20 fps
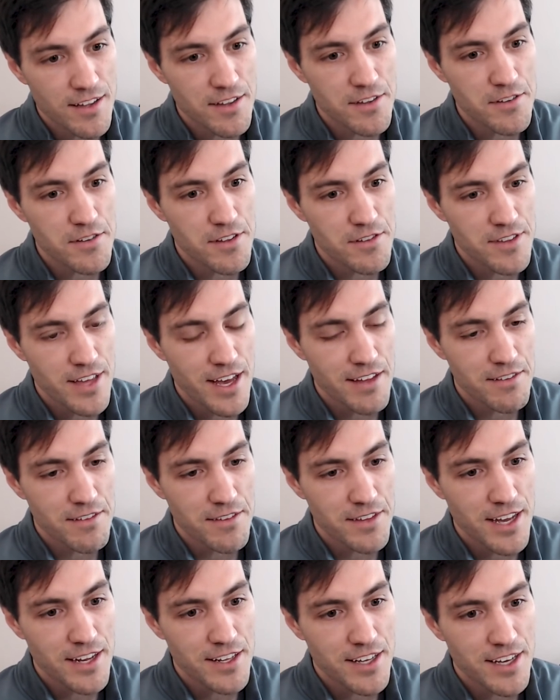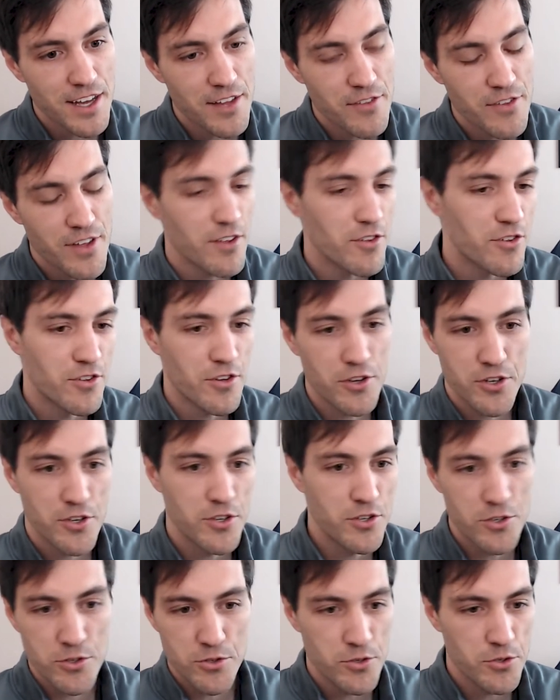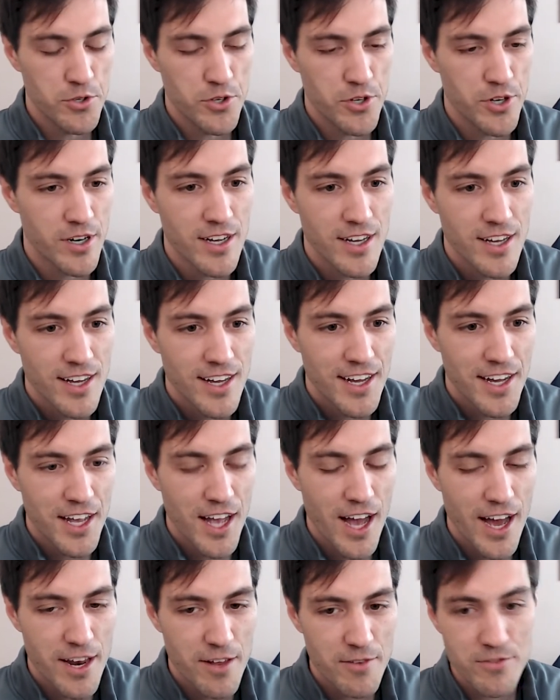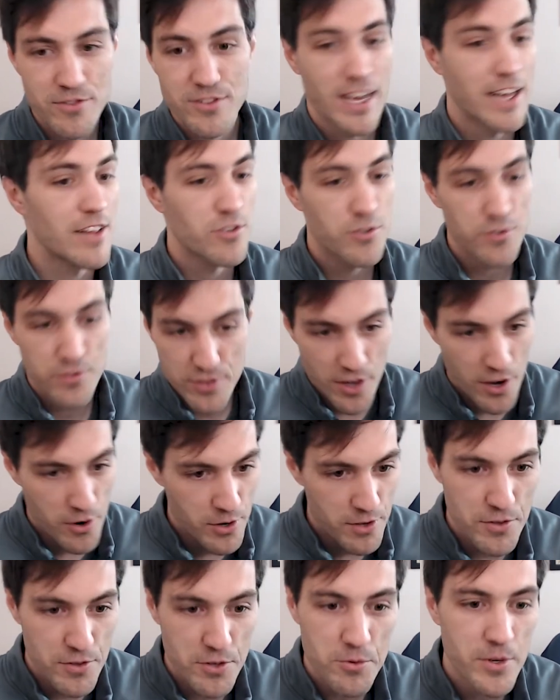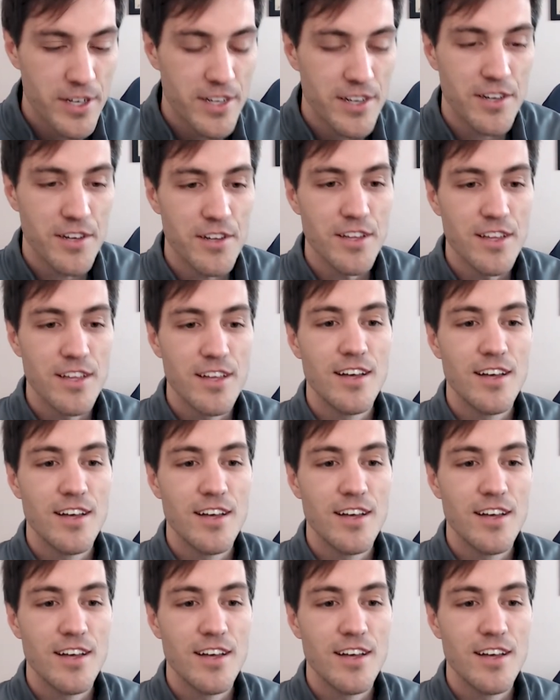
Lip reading: Is that the idea? And so you do your kind of TensorFlow, if you will,